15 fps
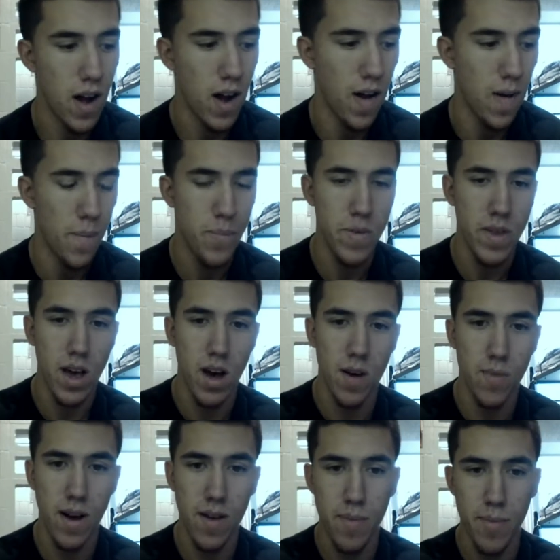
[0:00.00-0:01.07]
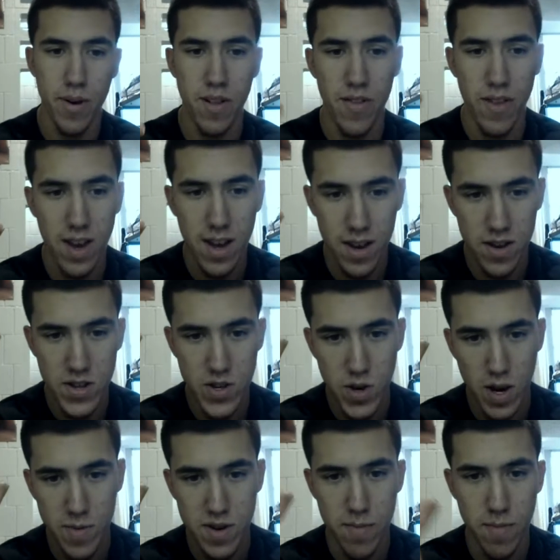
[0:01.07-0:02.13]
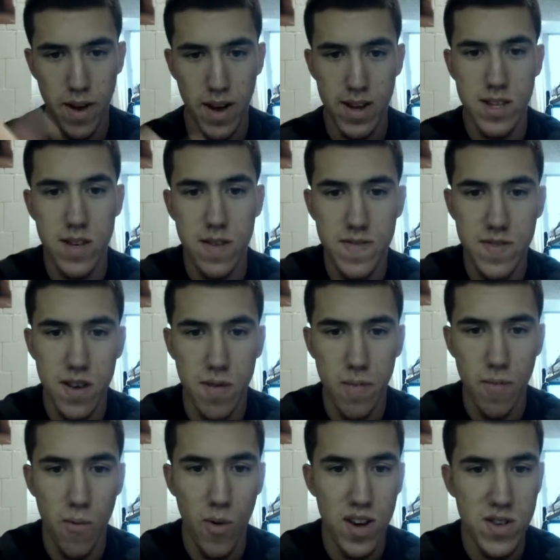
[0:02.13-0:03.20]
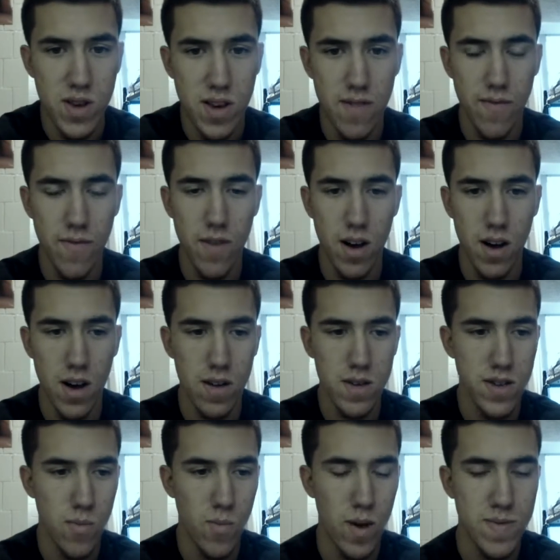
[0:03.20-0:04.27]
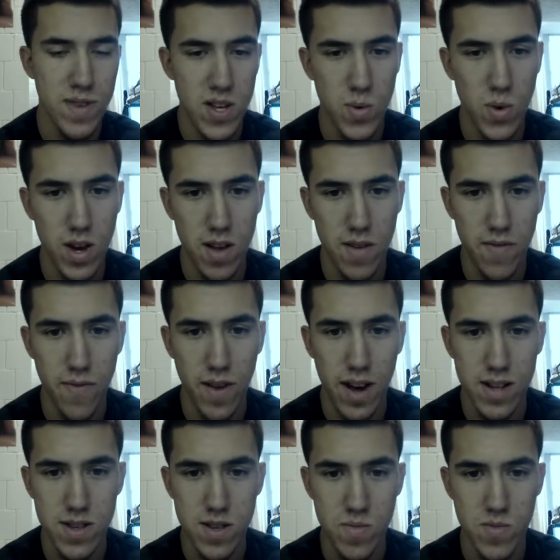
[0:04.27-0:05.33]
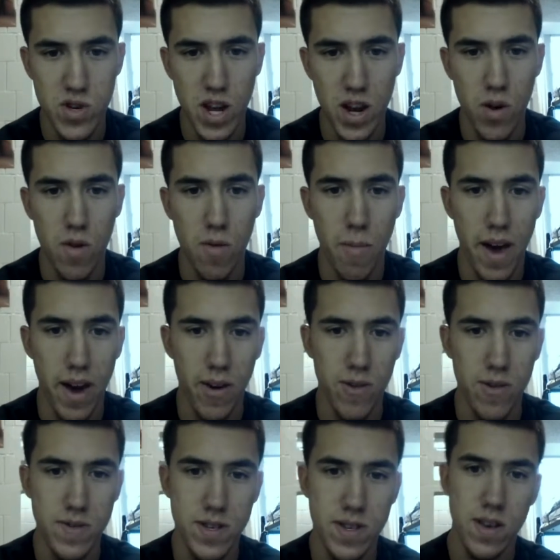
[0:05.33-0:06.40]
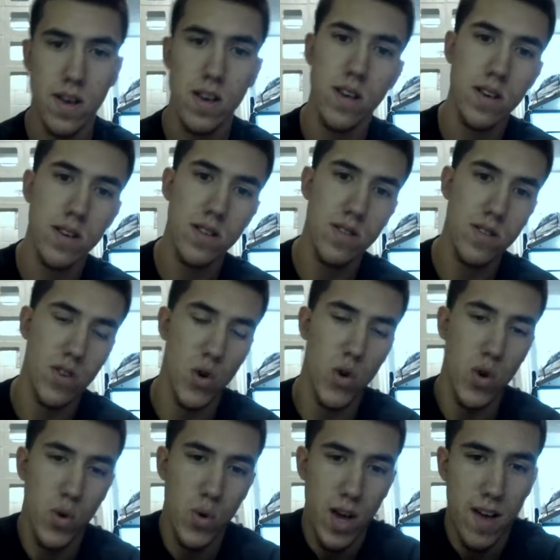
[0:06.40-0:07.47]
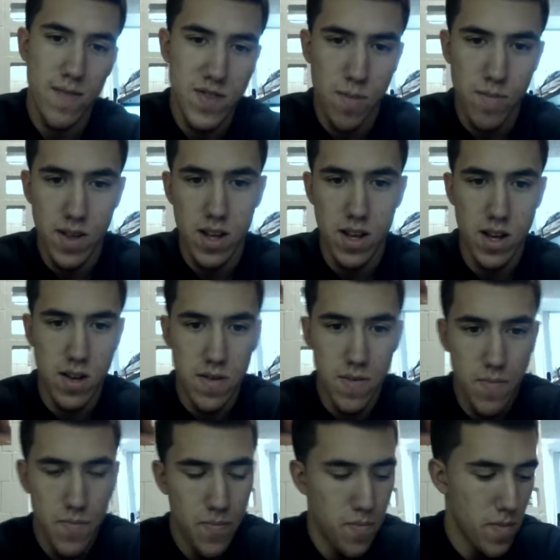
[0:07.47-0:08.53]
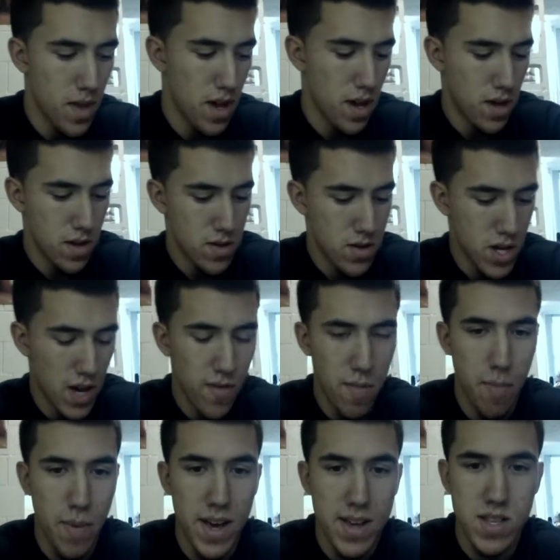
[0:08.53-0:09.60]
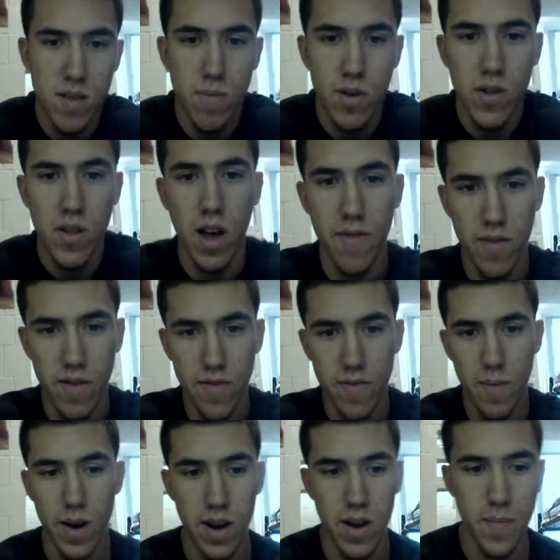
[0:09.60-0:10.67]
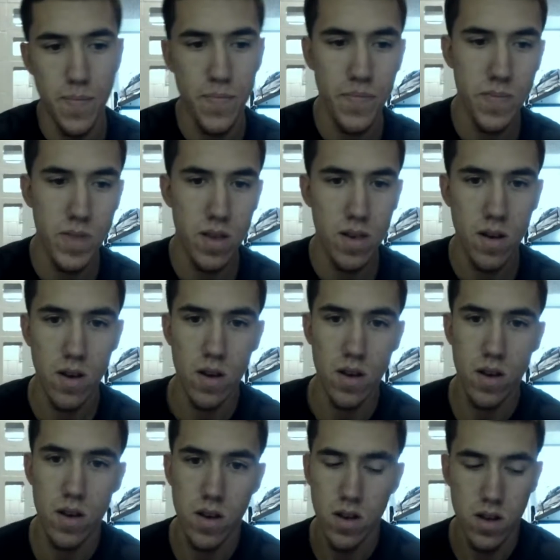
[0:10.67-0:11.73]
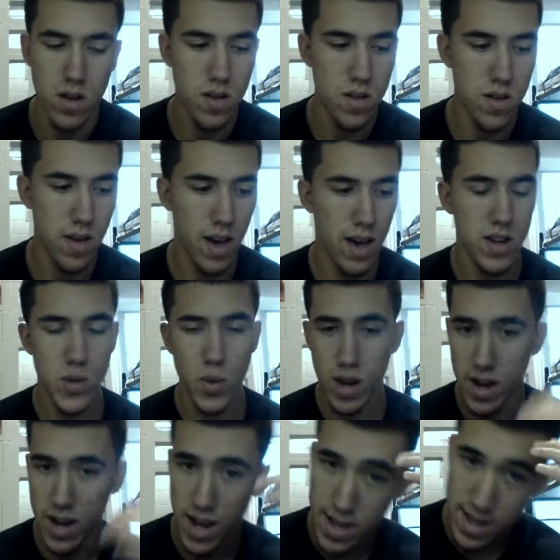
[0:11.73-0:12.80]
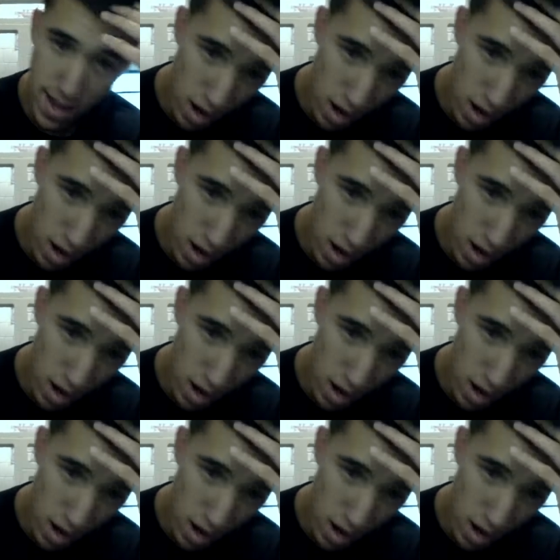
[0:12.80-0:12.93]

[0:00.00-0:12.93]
I'll probably put a link in the description box of some ways you can, some websites where you can find some general macros, so you have something so you have a base to build off of. But yeah, I just wanted to get